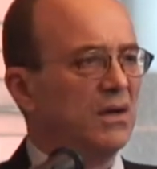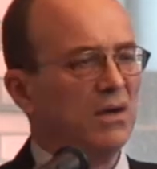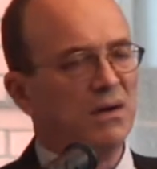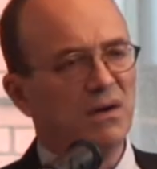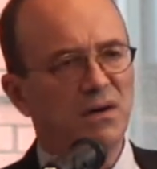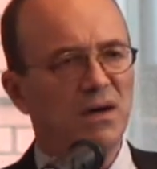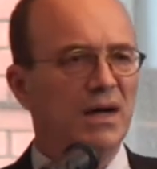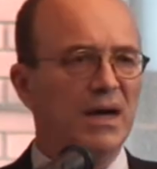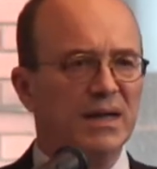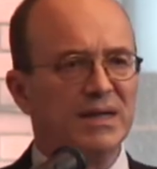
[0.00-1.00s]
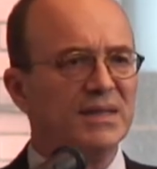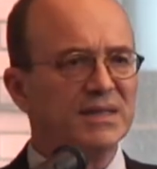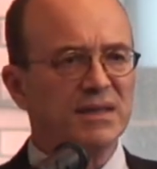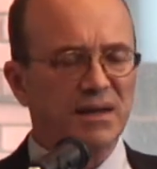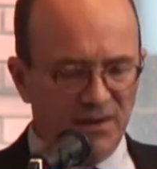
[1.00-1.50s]
at
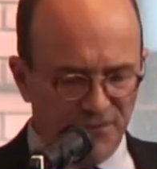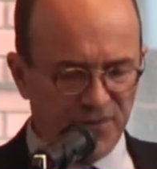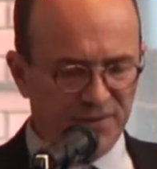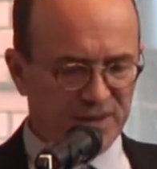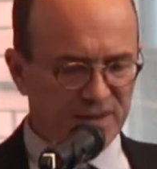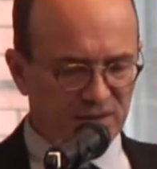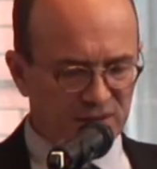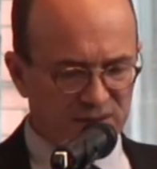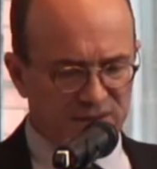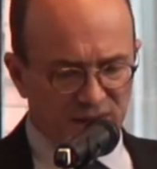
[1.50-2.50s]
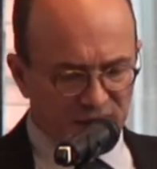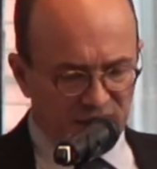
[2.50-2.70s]
least 15 years.